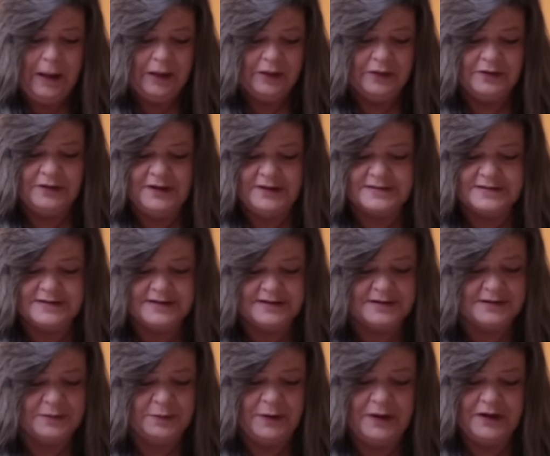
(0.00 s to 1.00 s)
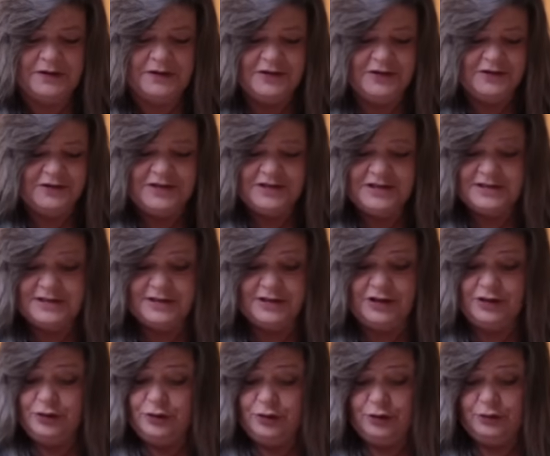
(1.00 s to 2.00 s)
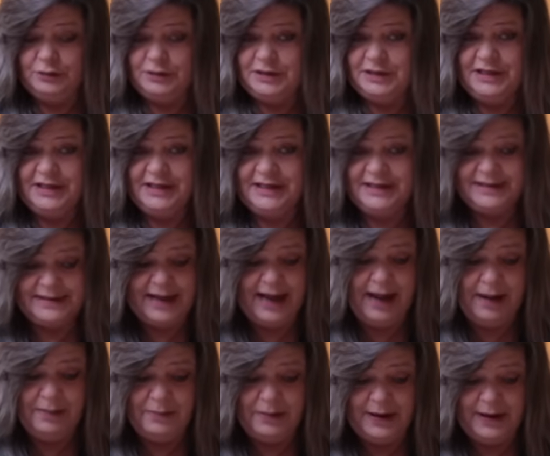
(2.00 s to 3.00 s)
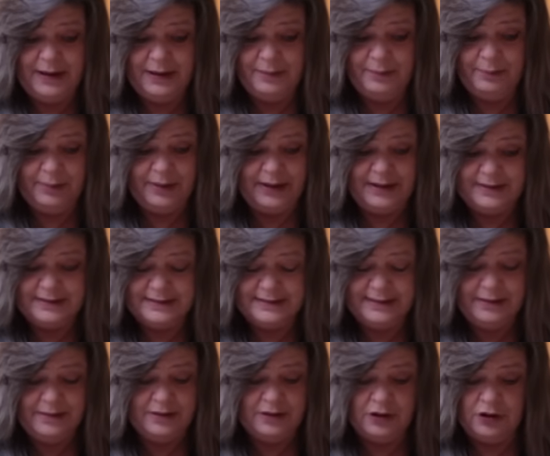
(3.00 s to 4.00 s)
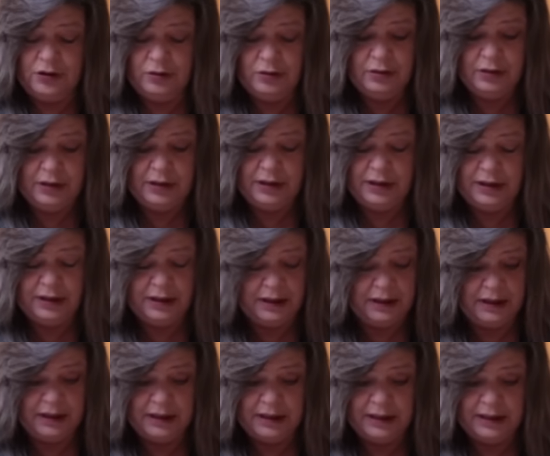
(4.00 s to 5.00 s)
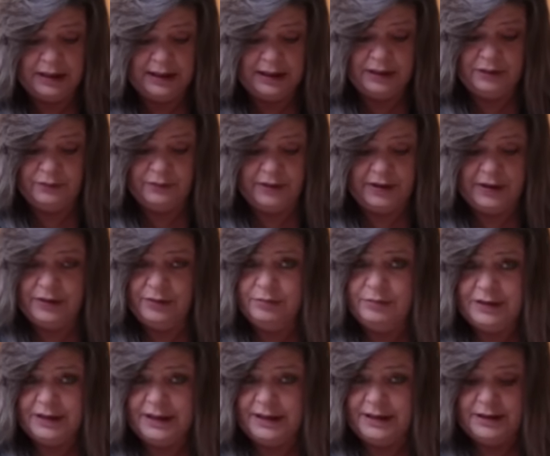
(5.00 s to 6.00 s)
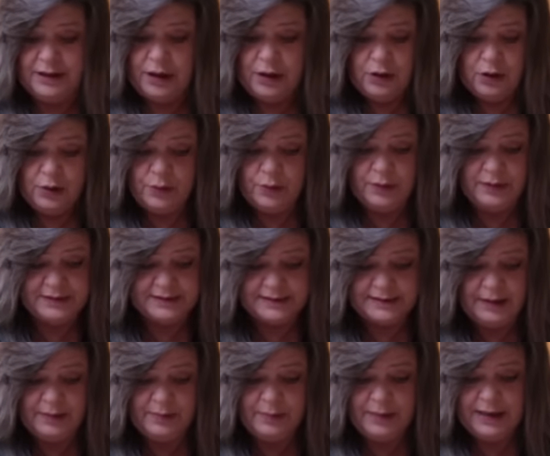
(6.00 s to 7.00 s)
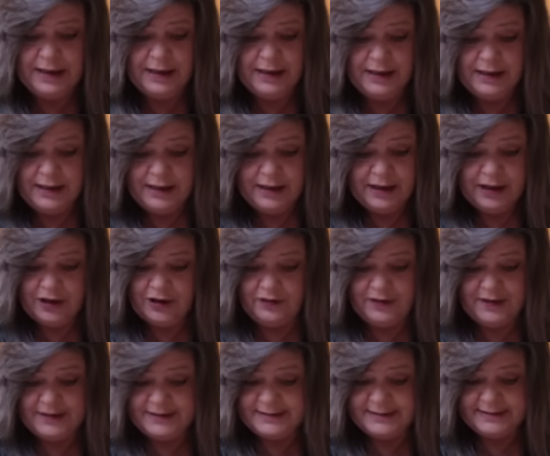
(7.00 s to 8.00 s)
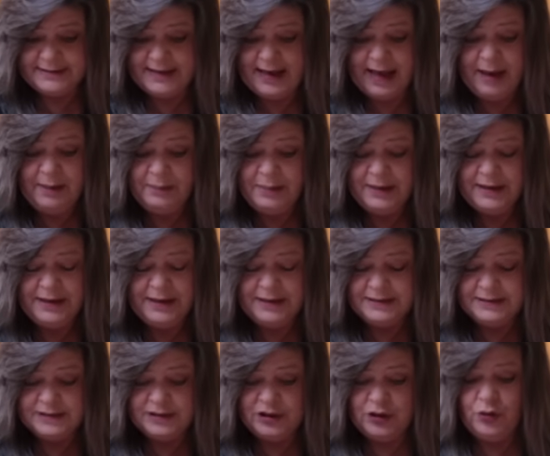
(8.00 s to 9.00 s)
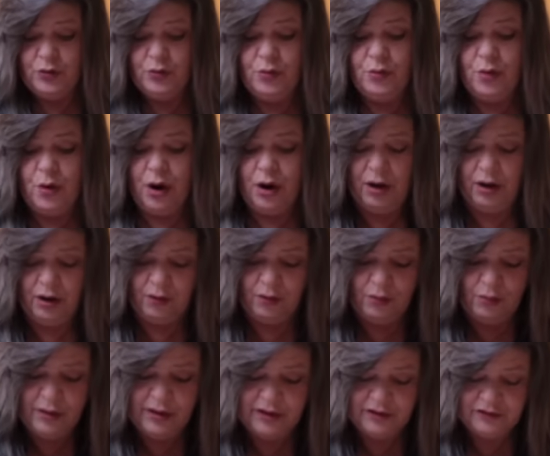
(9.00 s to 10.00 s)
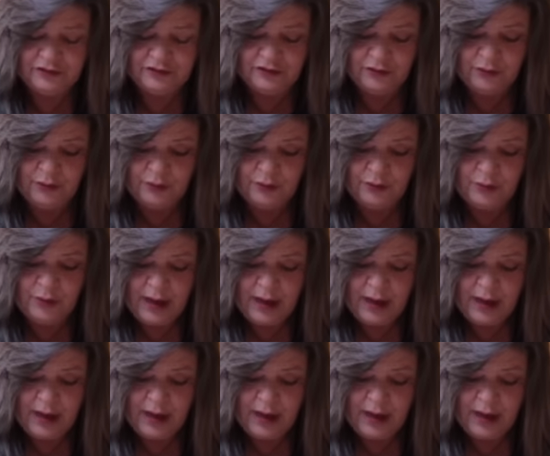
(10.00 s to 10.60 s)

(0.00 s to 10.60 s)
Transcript: this is when you just you don't see this happening, but some, you're gonna get a reunion with somebody. This is happiness. You are going to.